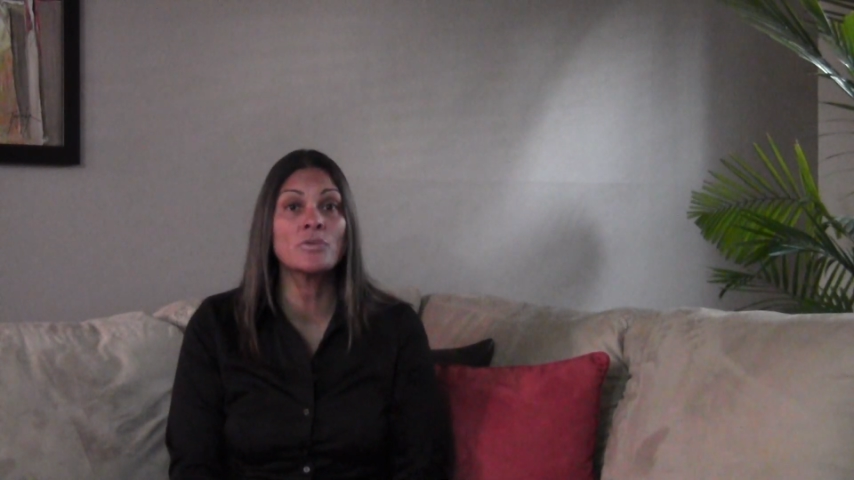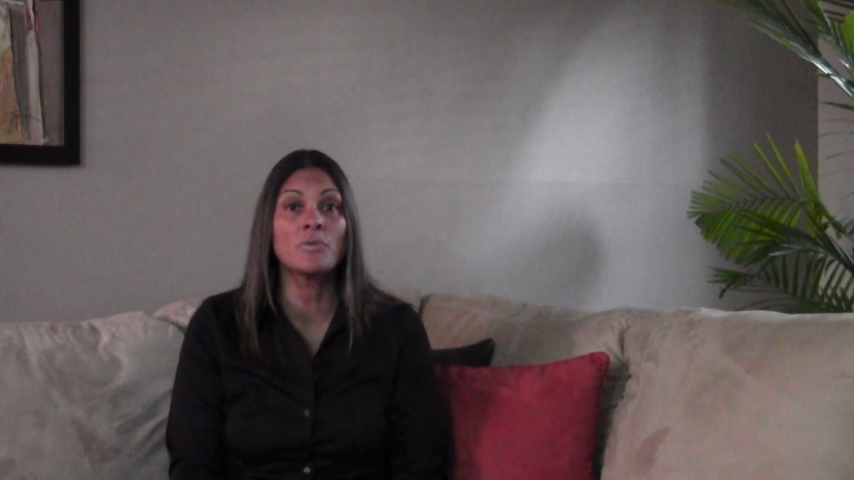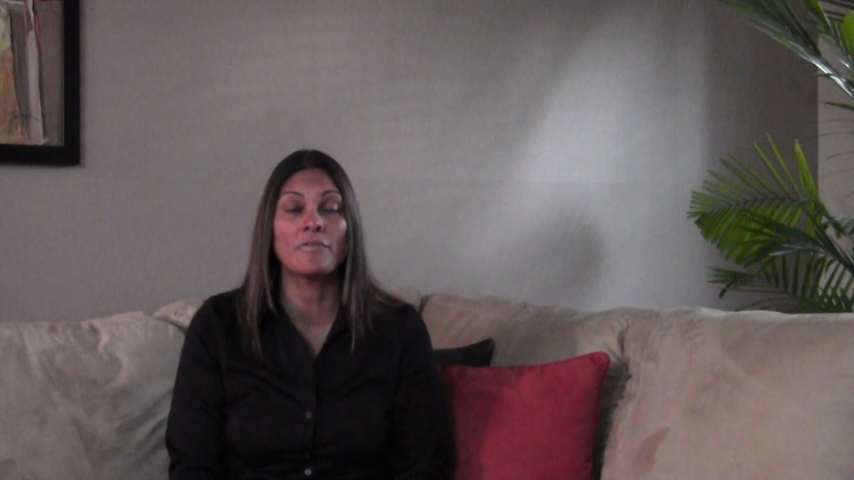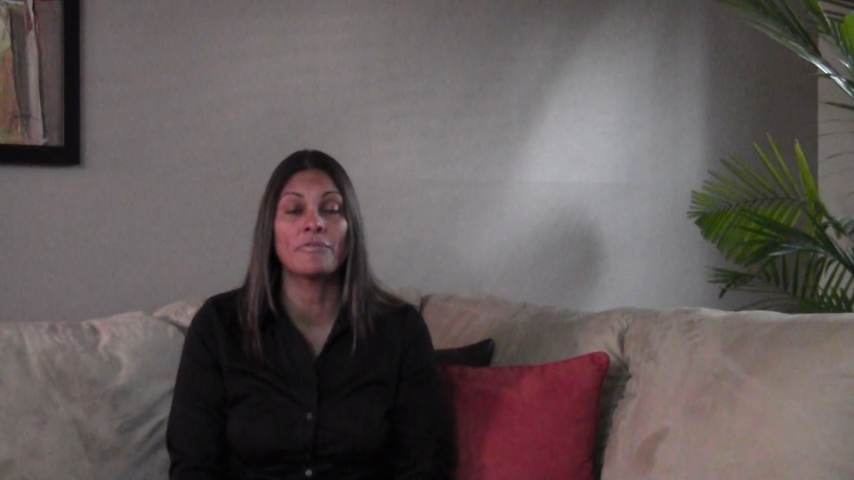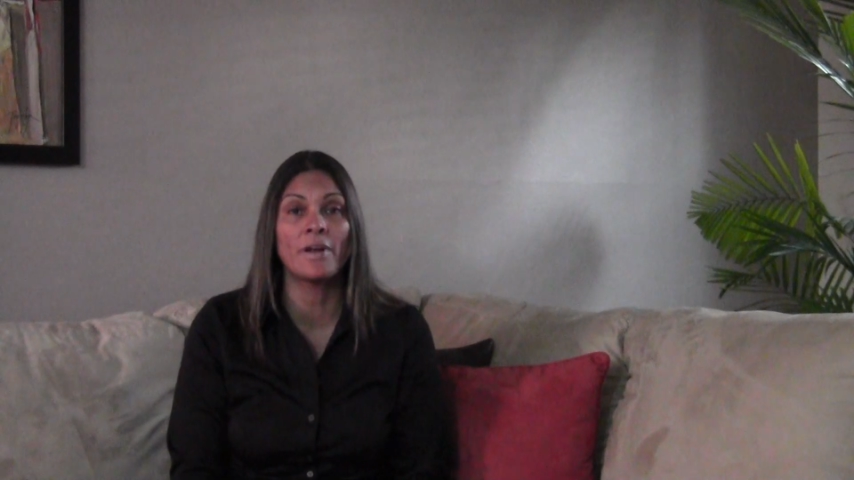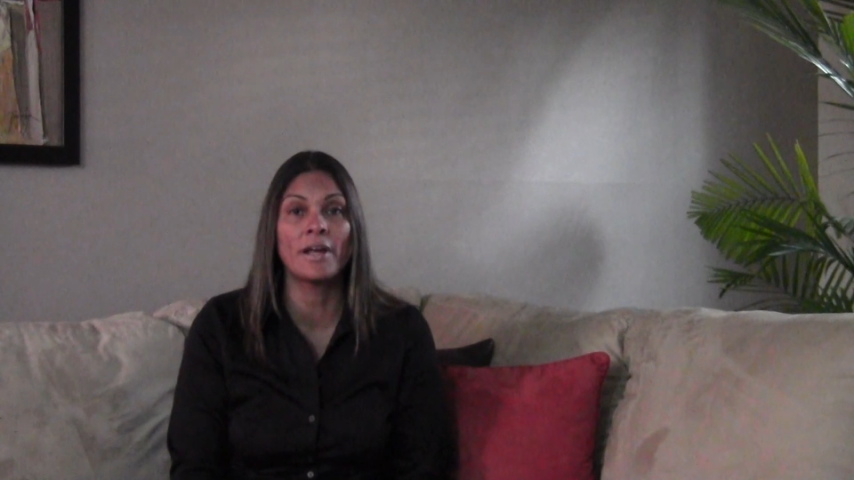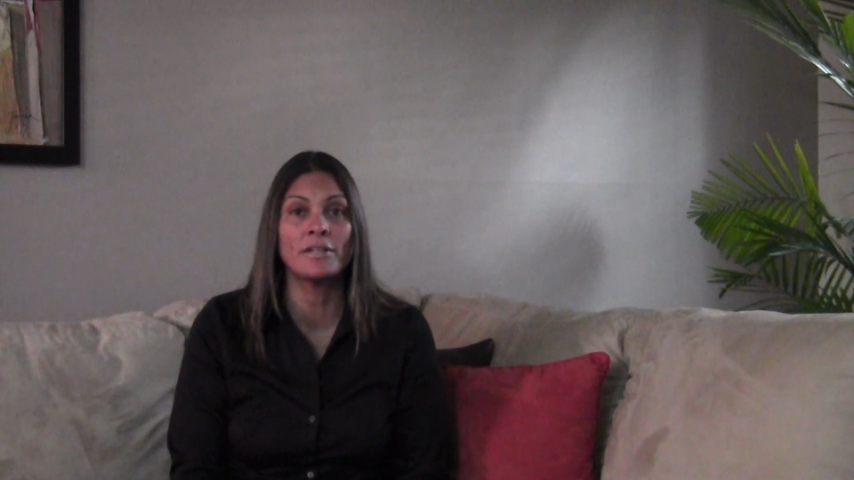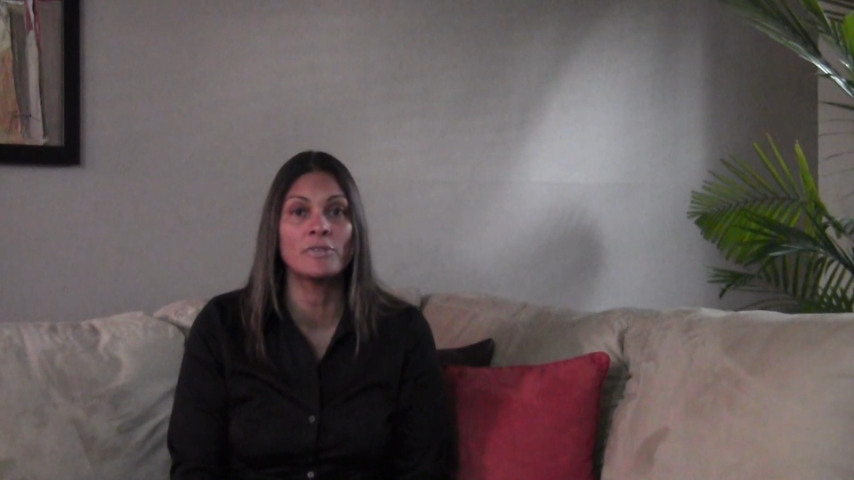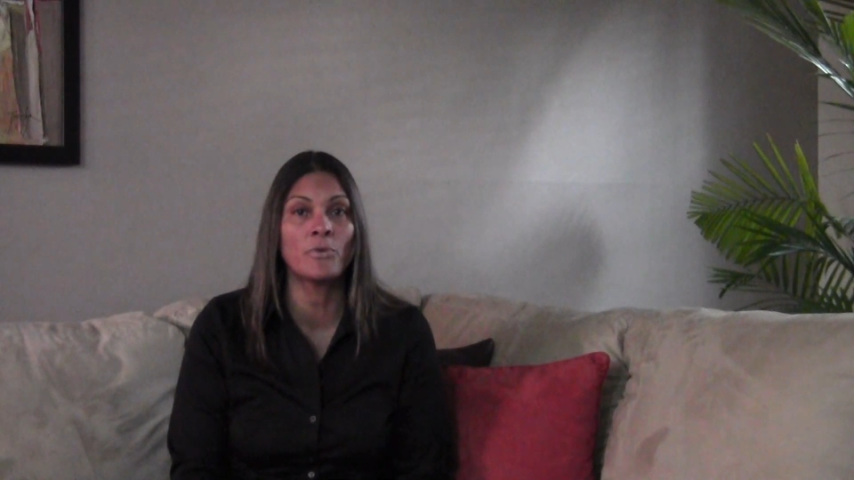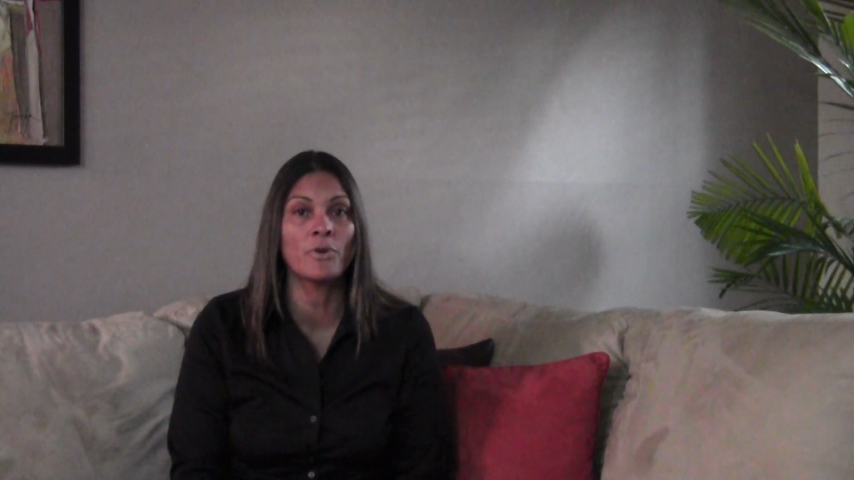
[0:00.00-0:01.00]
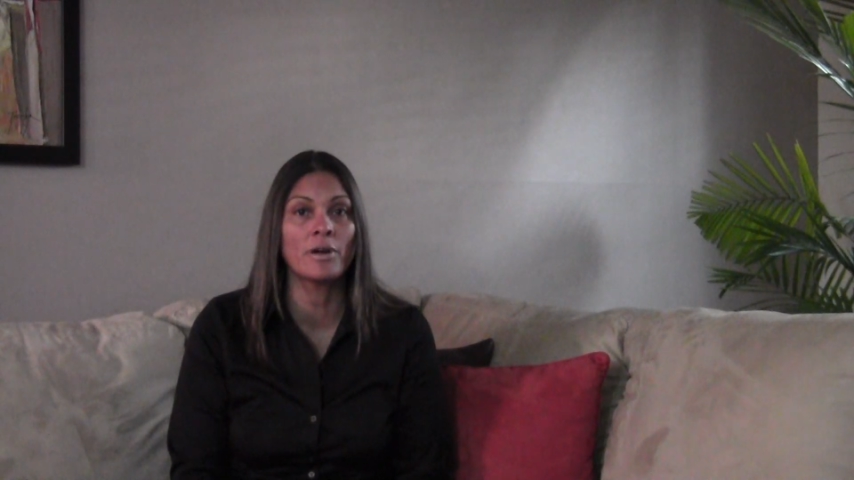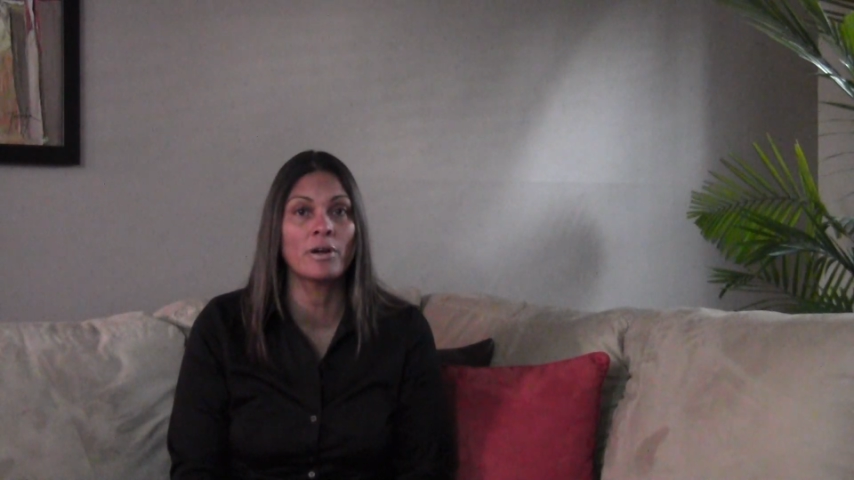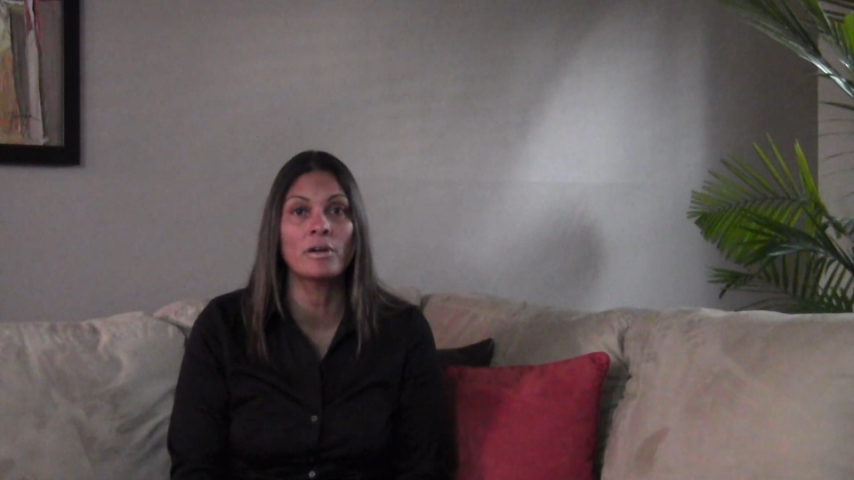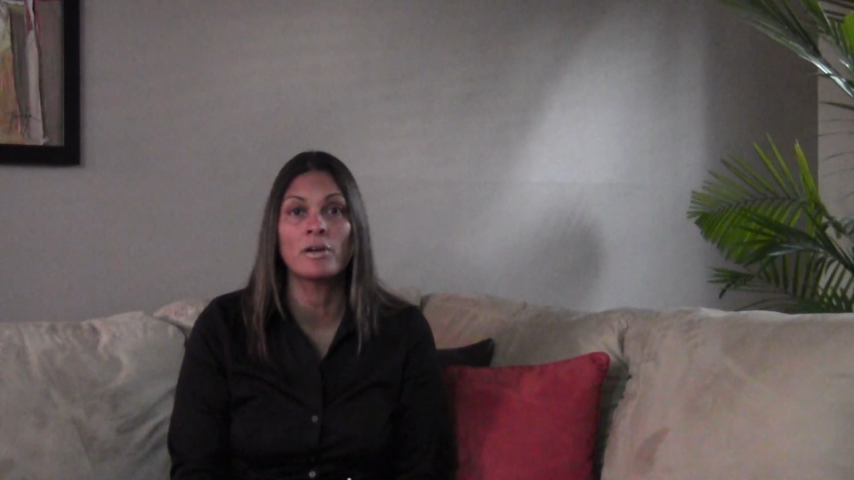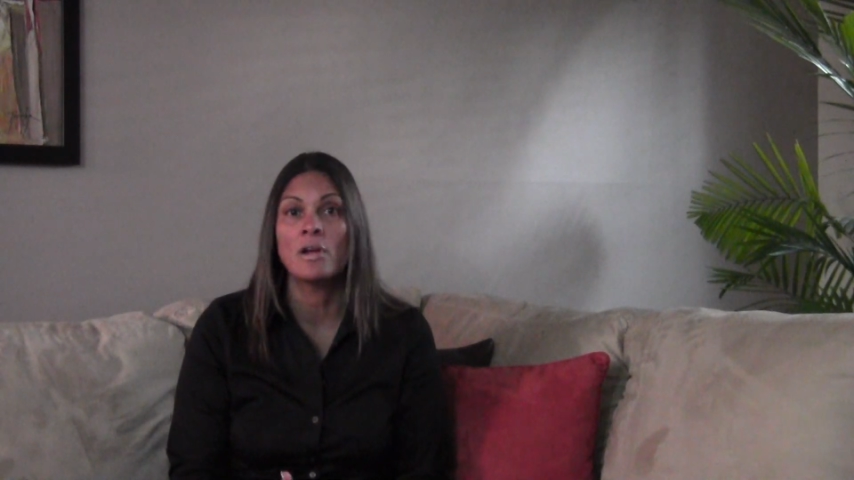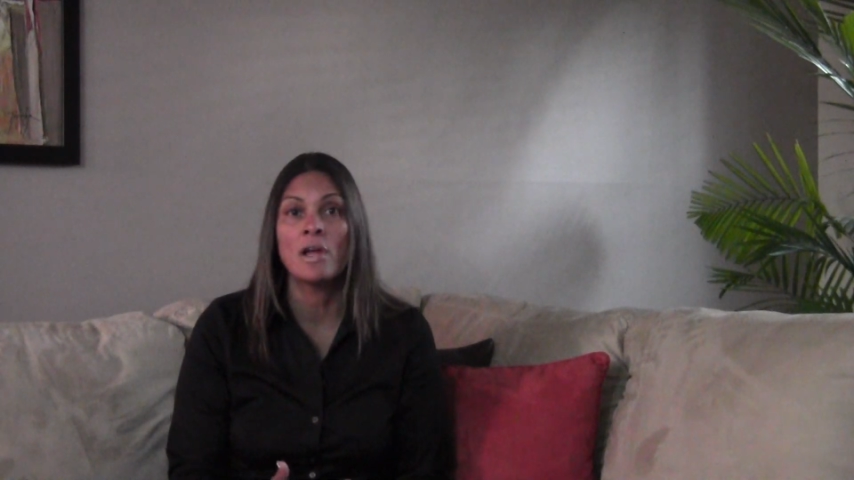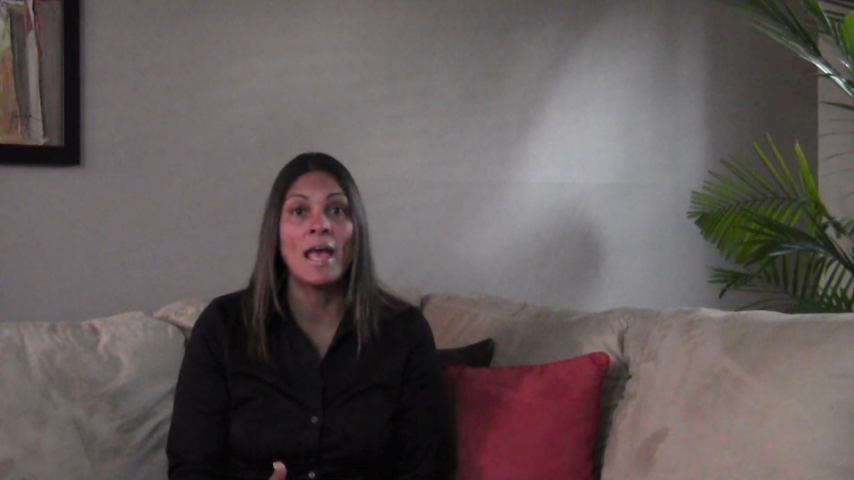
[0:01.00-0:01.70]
to a friend or